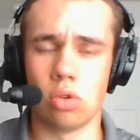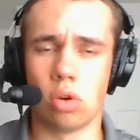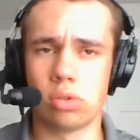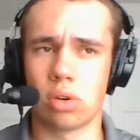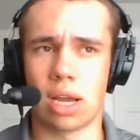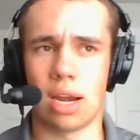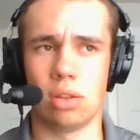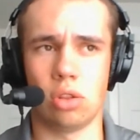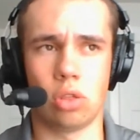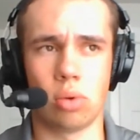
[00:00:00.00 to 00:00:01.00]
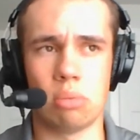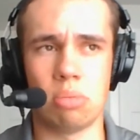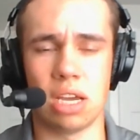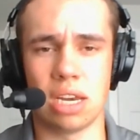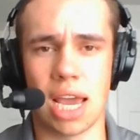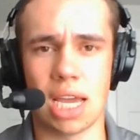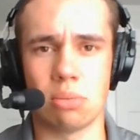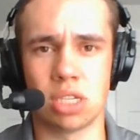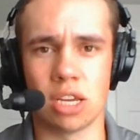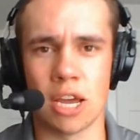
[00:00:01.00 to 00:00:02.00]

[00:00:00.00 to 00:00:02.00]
Those are kind of the three big names.